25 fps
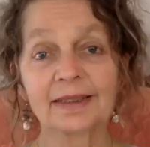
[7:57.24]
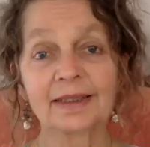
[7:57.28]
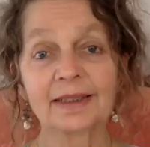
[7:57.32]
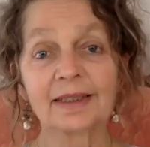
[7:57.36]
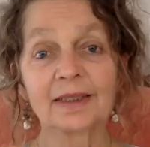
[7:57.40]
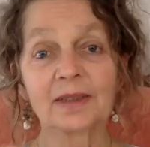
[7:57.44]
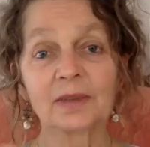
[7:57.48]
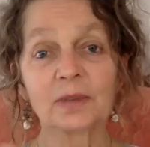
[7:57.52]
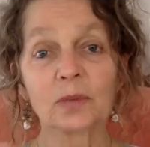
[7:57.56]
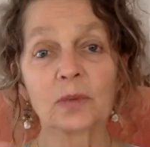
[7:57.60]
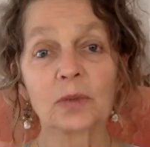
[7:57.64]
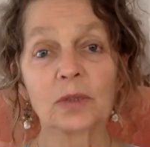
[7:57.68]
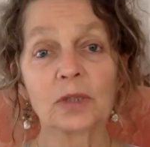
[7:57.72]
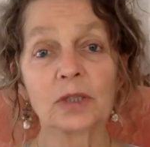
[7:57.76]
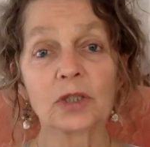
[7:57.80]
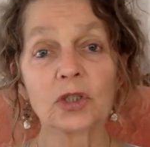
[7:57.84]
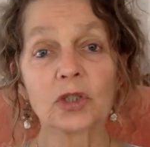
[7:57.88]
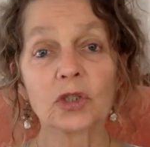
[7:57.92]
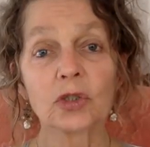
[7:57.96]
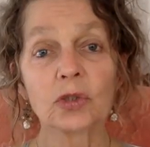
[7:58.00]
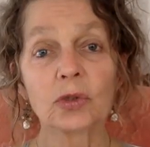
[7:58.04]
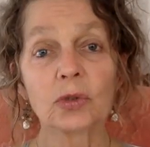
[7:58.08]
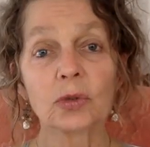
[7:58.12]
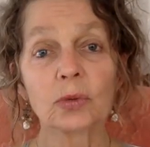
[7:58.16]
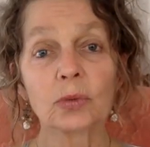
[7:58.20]
that
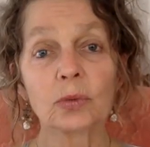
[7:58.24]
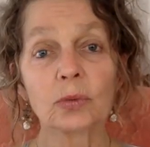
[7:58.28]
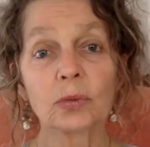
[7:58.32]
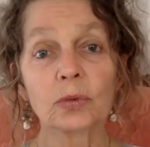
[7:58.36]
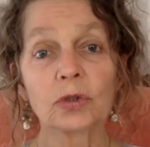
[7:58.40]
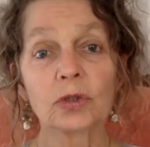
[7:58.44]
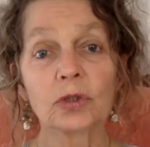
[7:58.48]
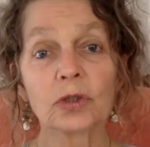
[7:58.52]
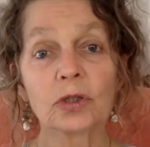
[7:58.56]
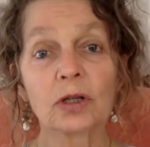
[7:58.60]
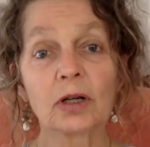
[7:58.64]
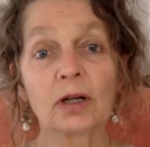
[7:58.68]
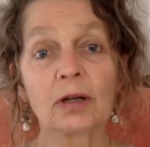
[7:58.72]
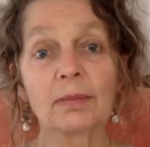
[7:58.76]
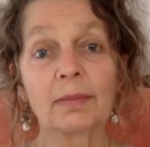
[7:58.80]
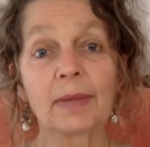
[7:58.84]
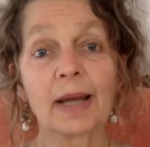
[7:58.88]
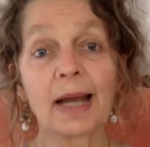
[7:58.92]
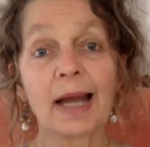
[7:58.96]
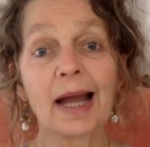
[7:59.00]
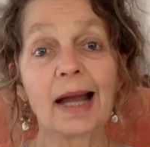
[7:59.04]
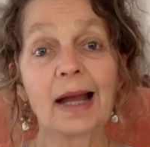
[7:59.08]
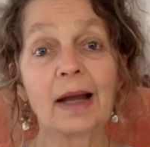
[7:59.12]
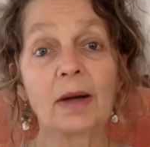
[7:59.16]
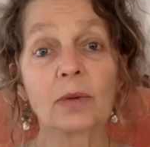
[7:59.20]
wants you to
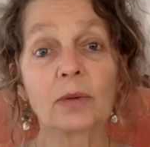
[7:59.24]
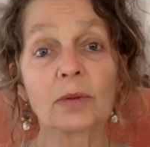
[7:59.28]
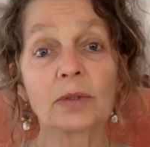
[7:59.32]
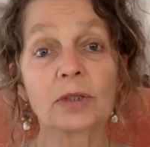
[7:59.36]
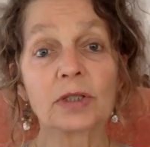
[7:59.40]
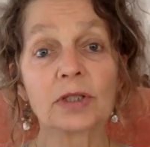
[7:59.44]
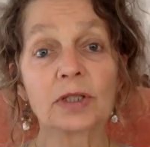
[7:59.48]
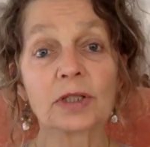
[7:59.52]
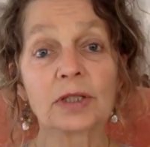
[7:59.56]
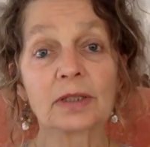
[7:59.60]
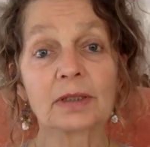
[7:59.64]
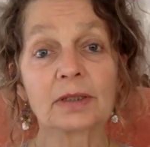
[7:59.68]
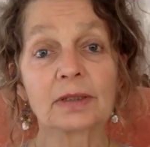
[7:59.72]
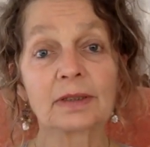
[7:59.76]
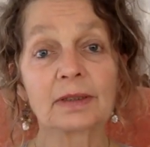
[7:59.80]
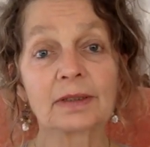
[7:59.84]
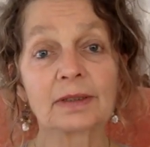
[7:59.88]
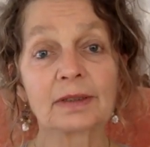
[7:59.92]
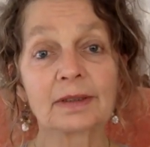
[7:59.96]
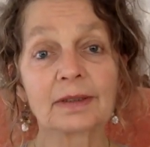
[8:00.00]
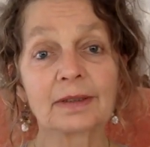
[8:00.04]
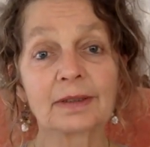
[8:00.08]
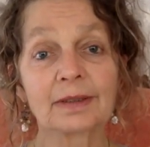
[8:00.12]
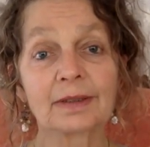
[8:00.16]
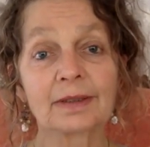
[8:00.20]
come out
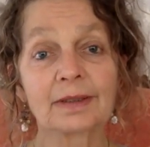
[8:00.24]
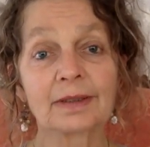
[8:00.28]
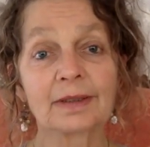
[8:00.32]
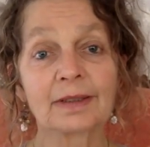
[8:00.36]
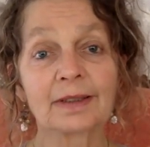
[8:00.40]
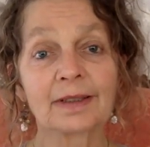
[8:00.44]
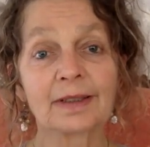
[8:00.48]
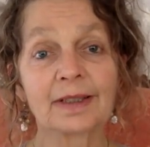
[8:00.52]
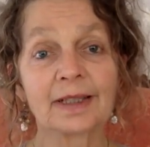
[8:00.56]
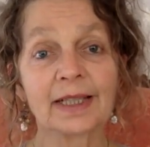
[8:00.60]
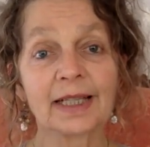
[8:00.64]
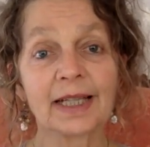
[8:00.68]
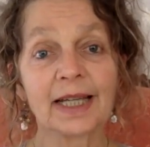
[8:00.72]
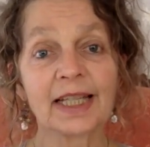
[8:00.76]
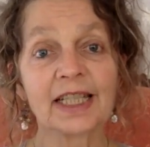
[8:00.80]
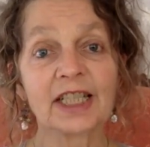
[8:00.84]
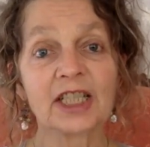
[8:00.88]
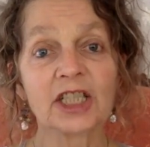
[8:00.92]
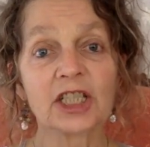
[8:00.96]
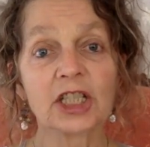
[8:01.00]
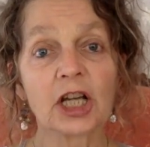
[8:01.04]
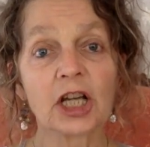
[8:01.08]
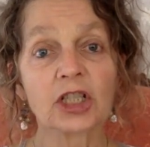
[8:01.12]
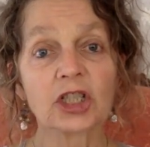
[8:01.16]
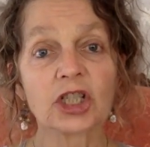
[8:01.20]

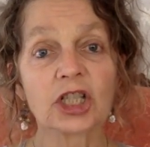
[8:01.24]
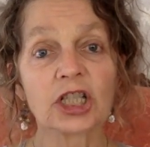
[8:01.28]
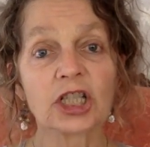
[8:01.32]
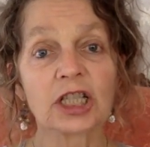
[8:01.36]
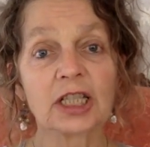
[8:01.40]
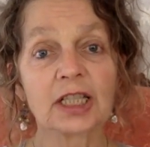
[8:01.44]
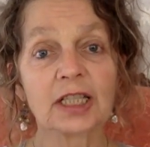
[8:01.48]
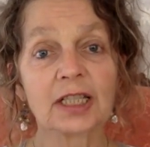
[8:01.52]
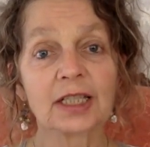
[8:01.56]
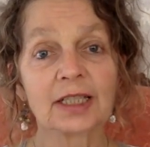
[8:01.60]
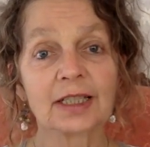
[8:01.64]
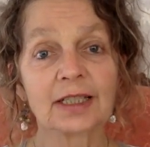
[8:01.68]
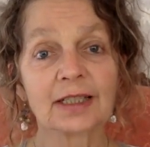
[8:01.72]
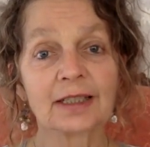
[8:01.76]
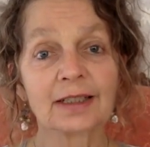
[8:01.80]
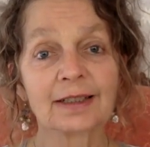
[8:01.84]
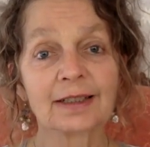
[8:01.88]
and touch it?